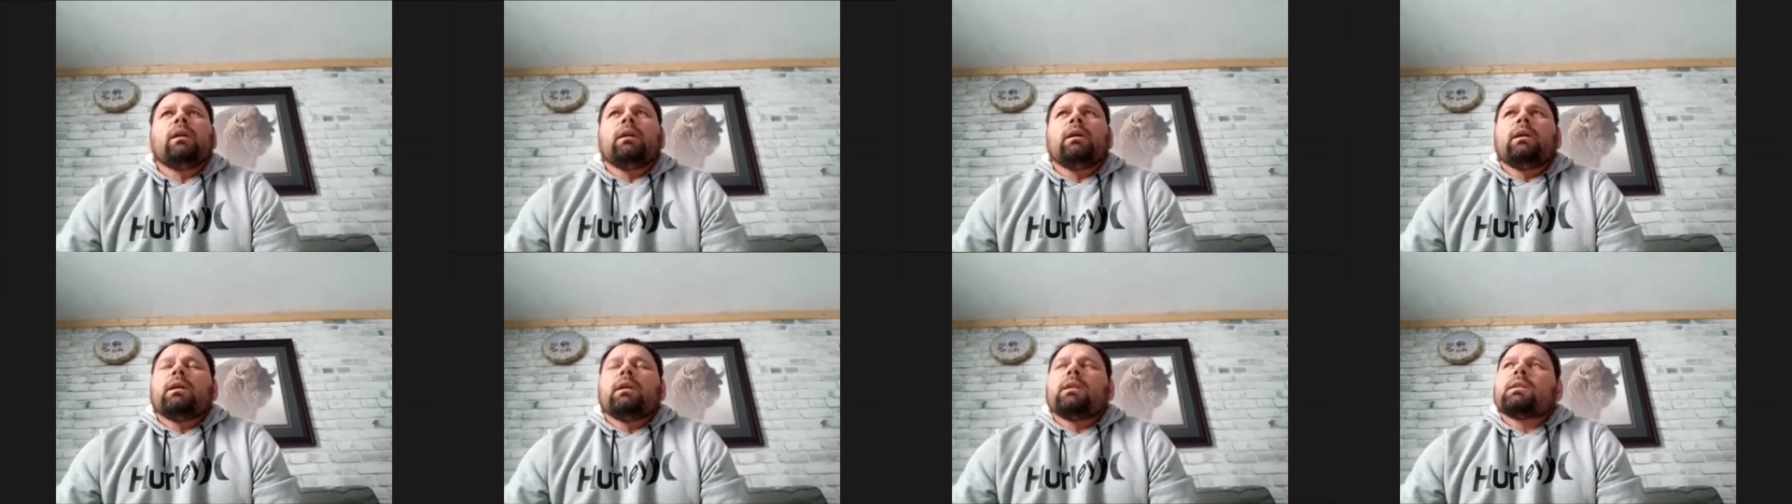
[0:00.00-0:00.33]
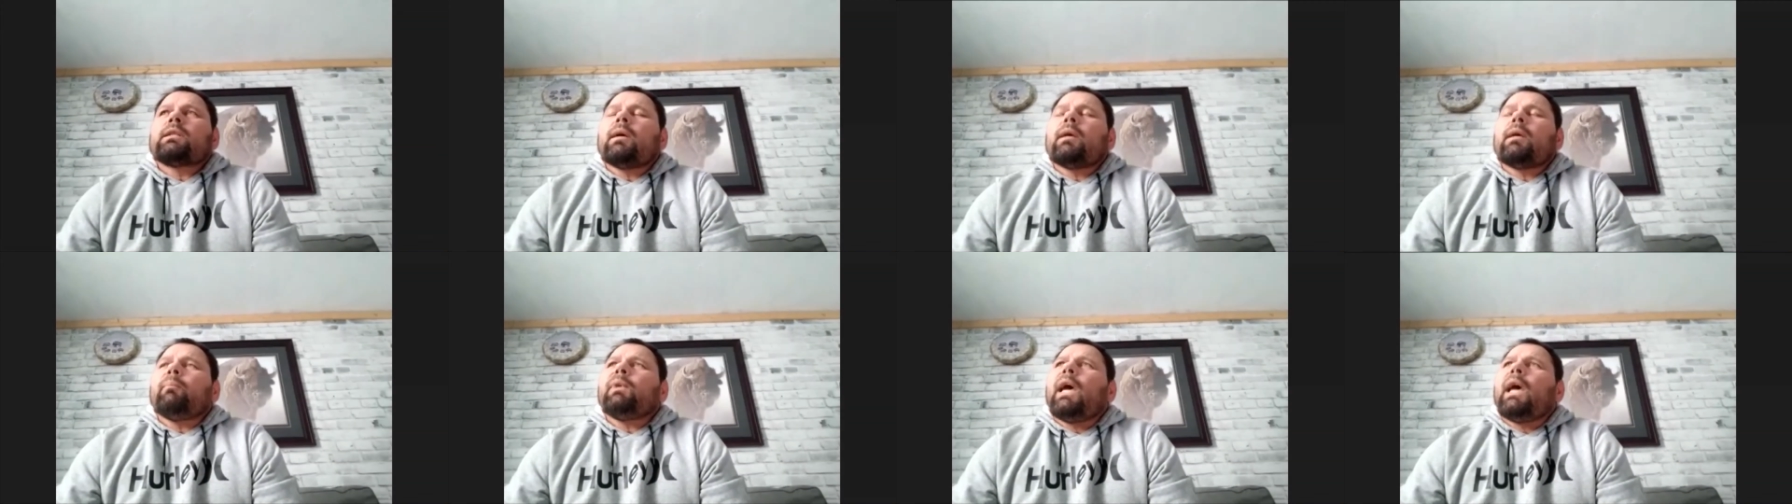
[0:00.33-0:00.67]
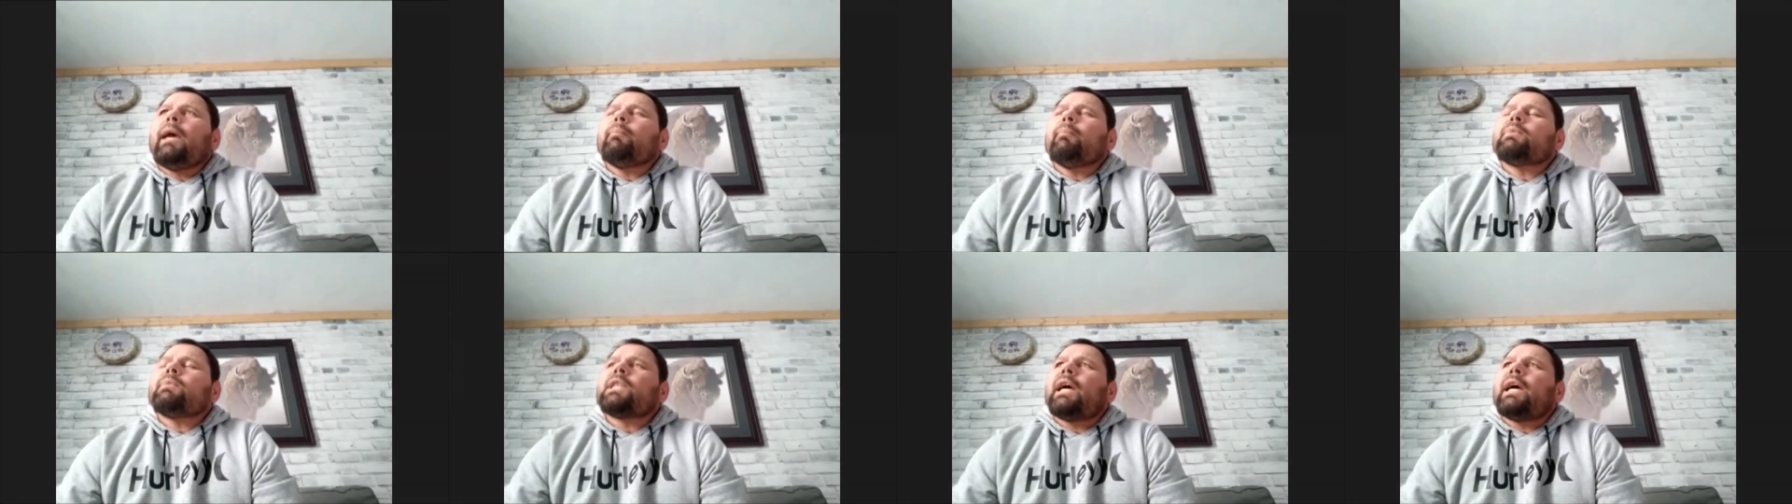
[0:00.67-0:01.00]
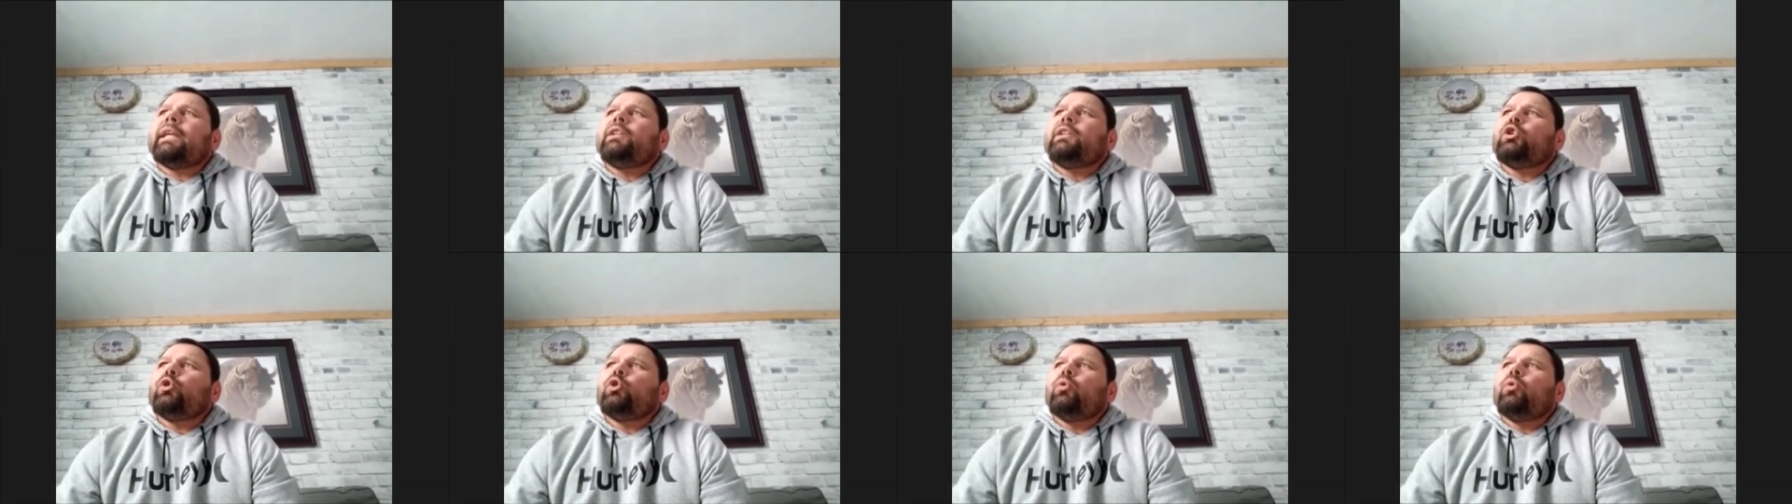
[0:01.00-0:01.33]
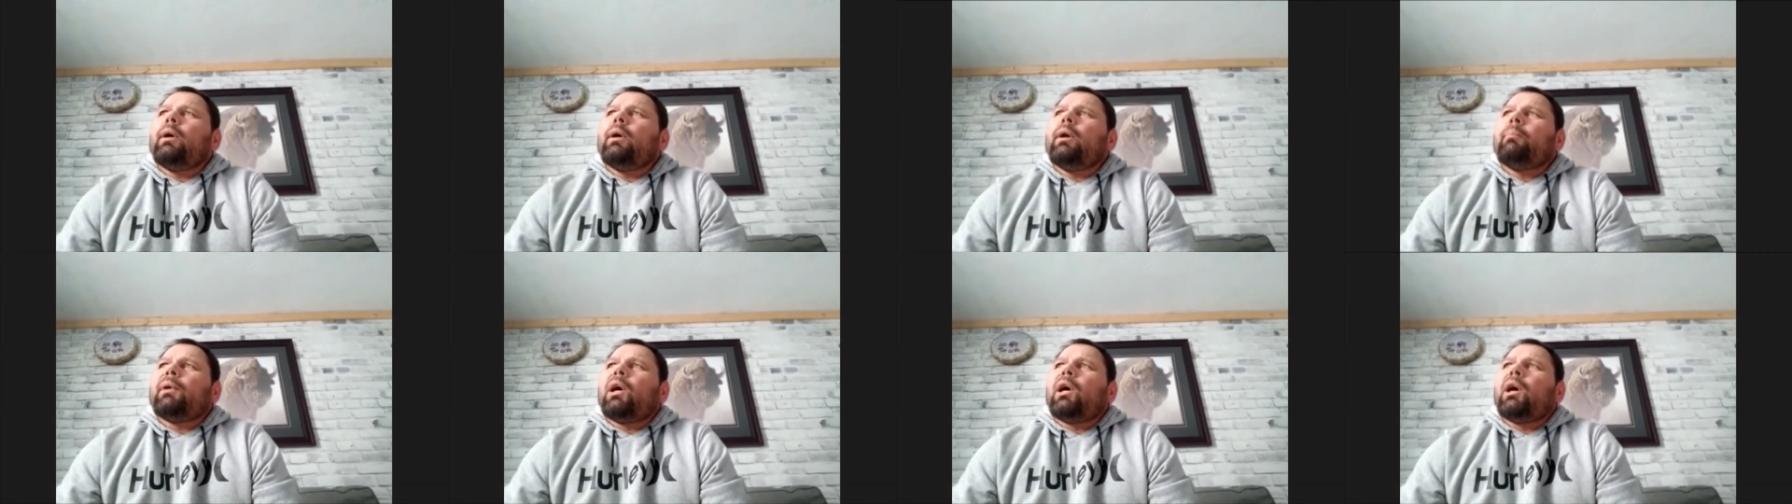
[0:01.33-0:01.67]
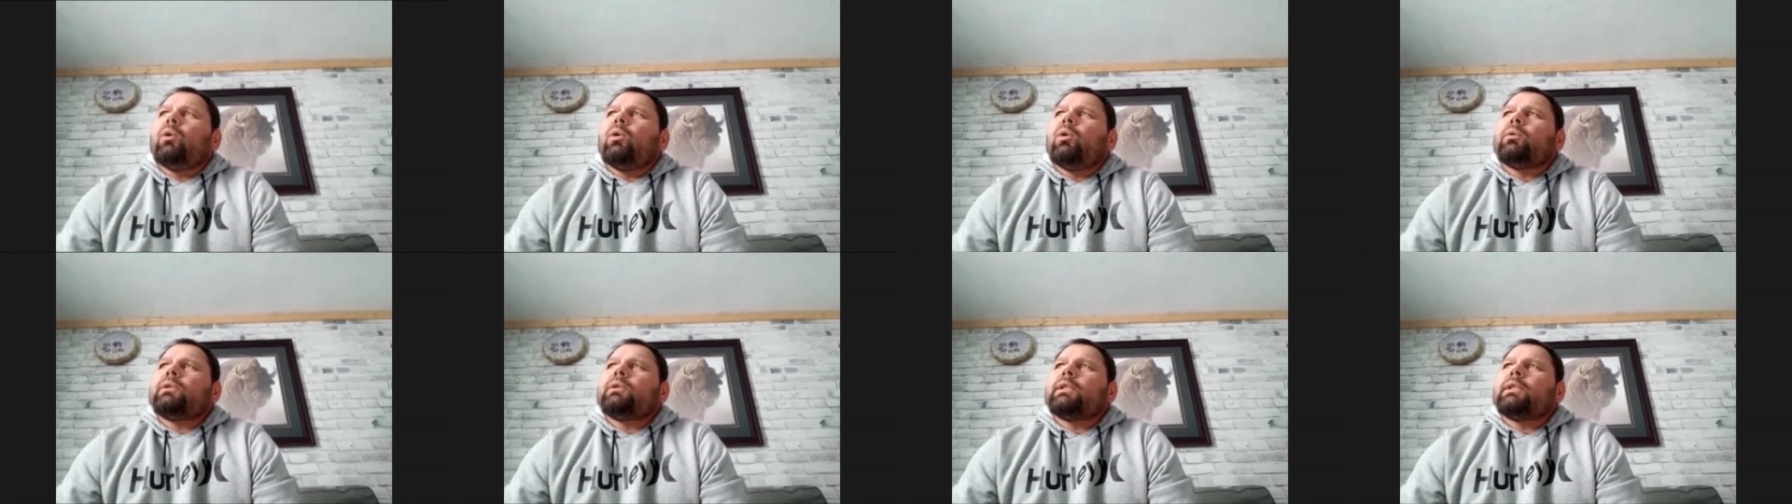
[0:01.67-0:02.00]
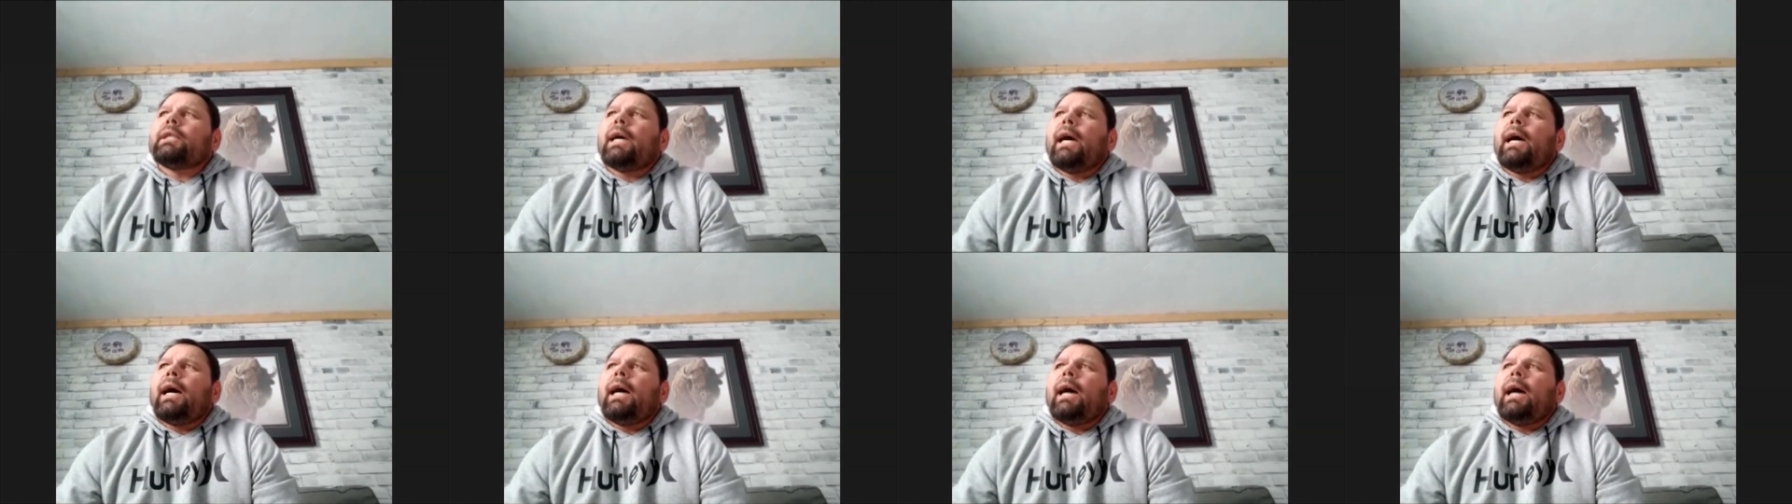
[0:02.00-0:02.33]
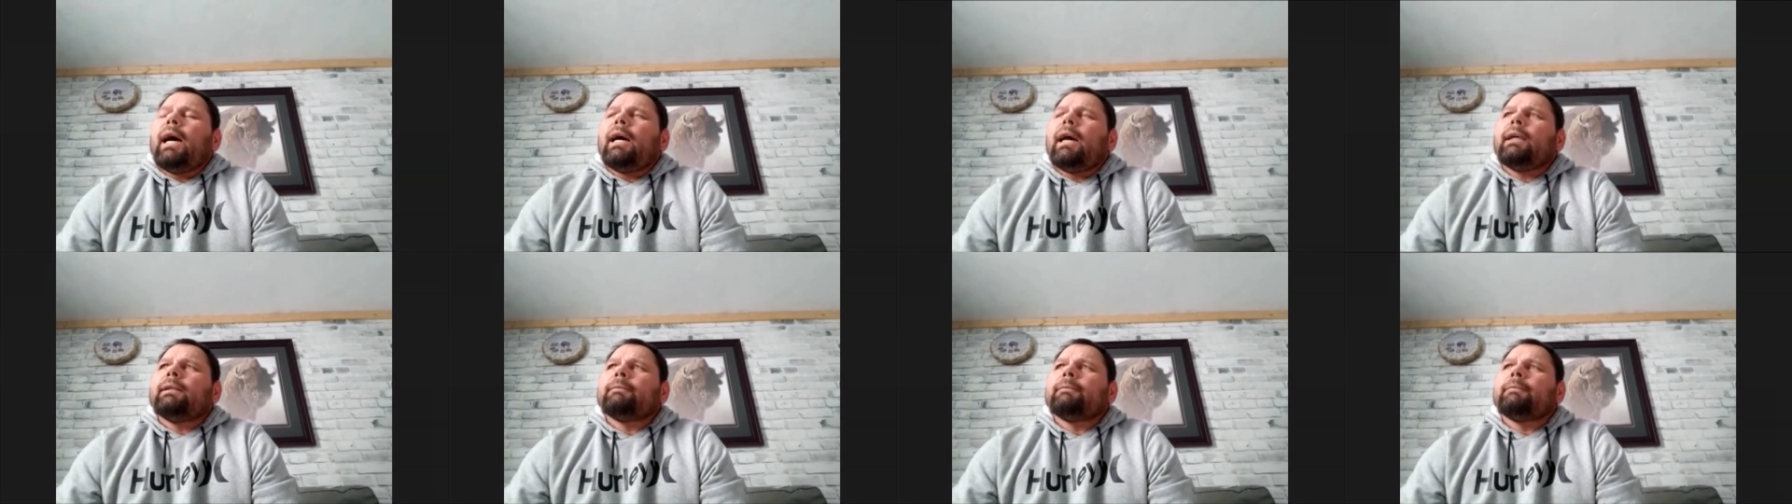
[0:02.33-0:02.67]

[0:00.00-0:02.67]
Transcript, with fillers: sometimes I do about, uh,